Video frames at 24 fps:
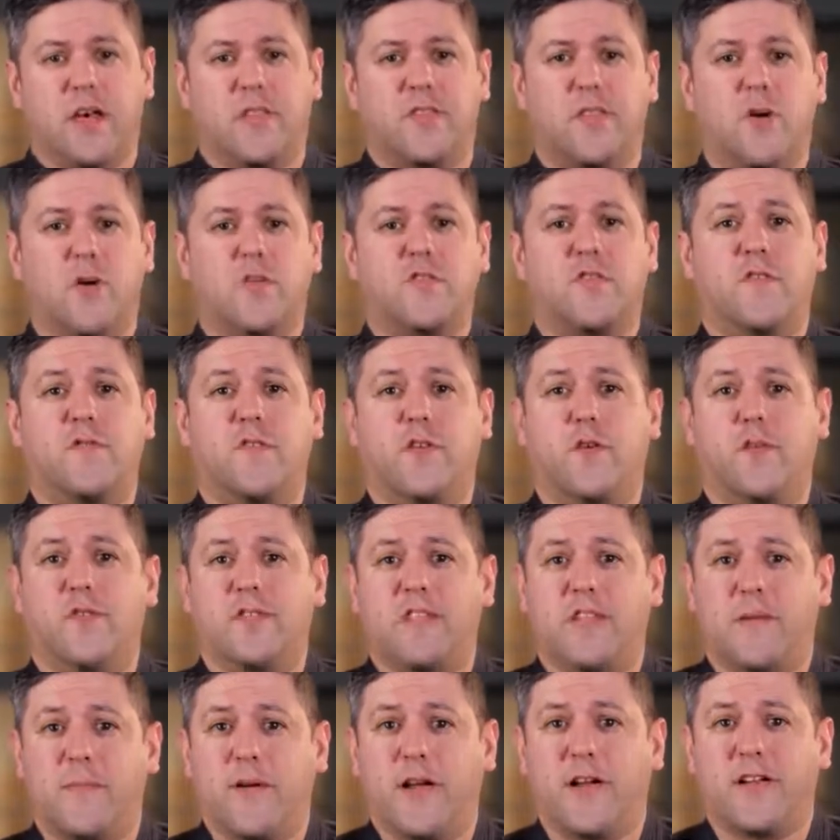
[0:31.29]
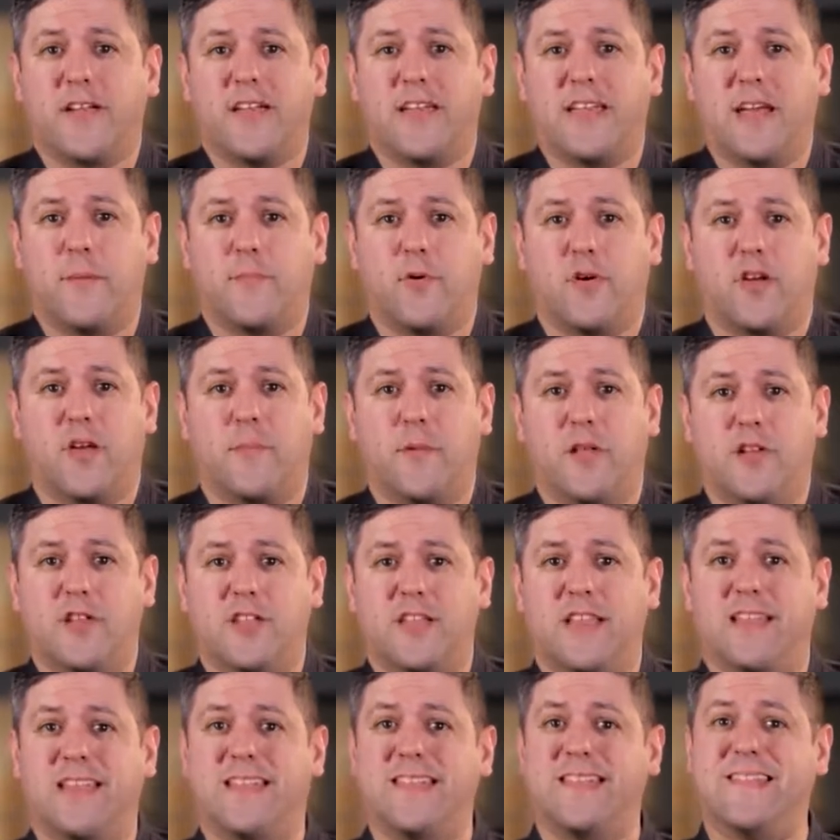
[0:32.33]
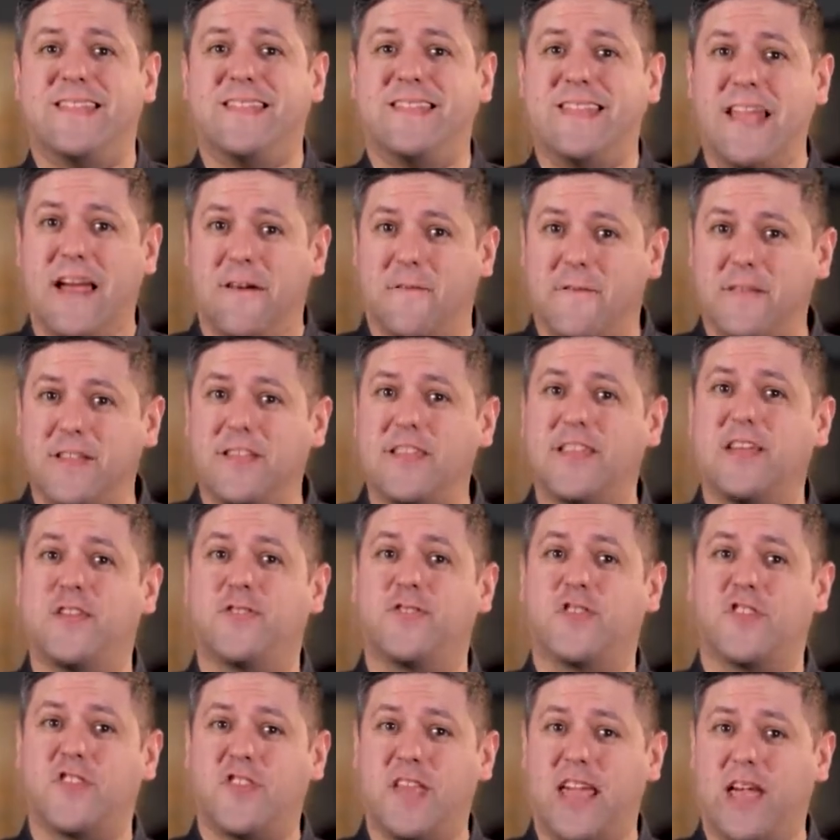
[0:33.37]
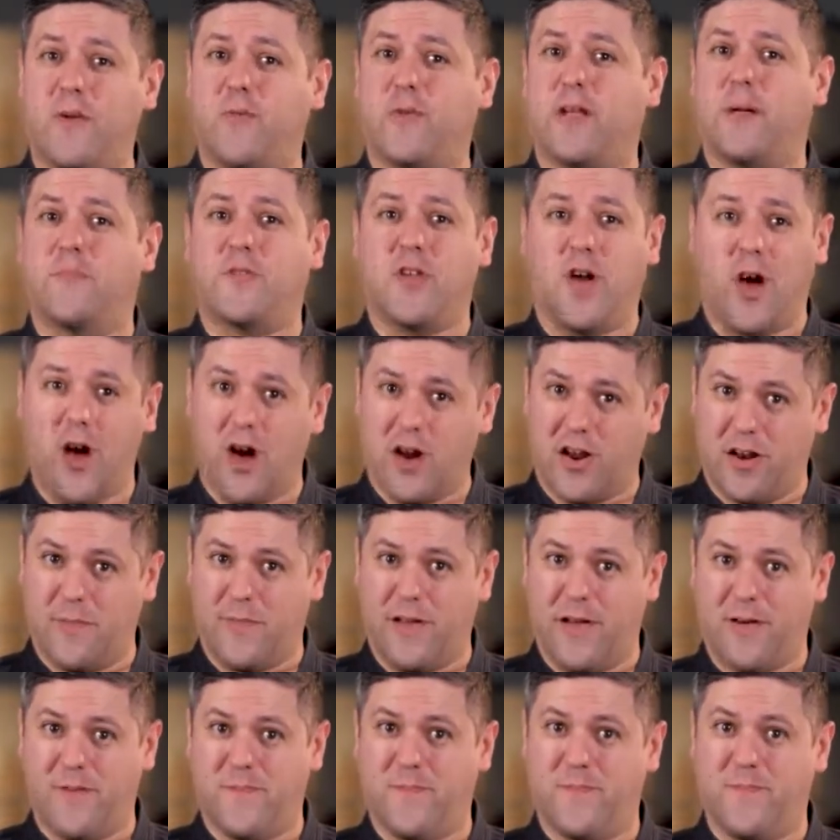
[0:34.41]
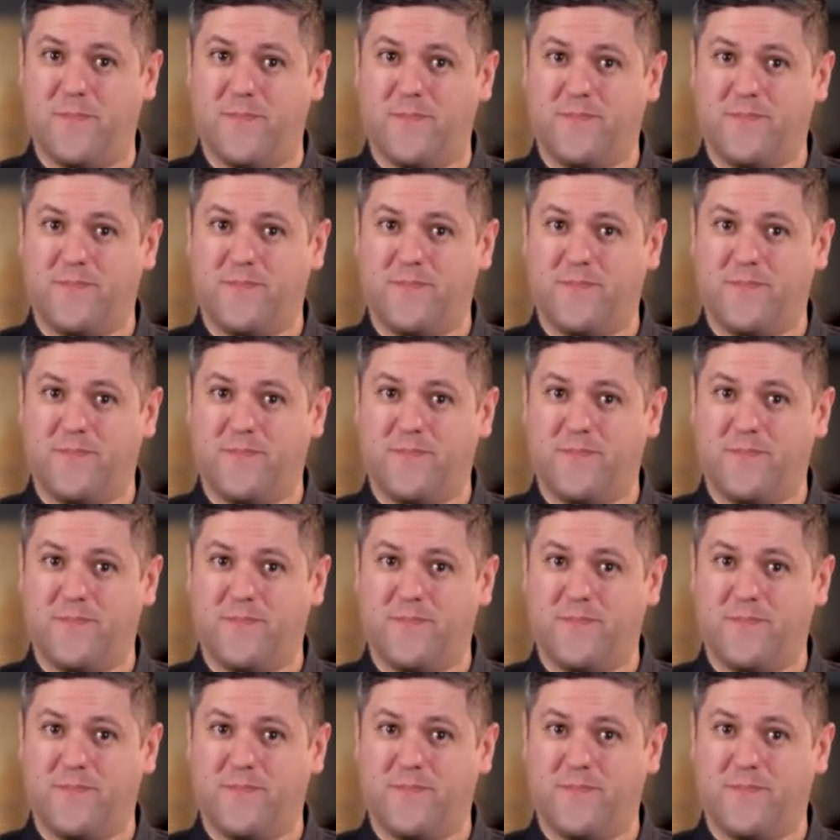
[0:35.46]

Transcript: Those of you in the American Kenpo community can definitely understand what I'm talking about.